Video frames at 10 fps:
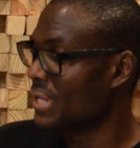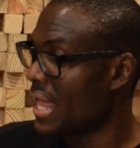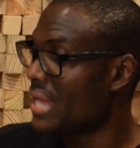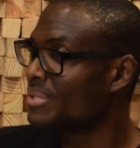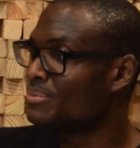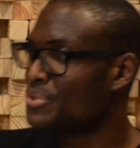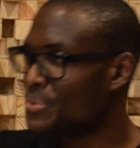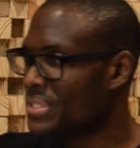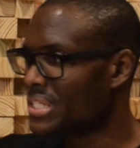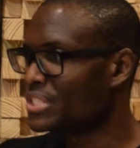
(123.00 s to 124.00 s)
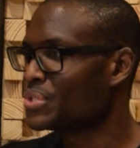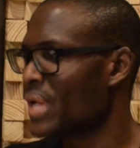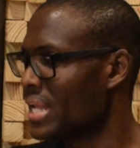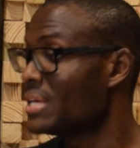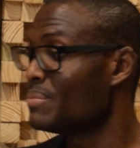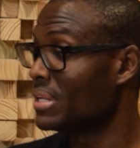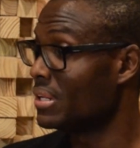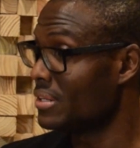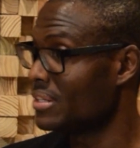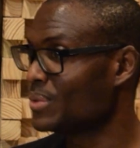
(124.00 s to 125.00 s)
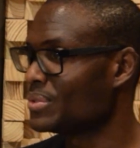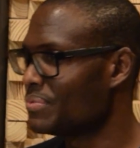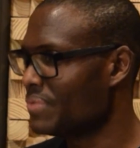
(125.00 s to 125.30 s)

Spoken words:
will let them do this so that they may learn how to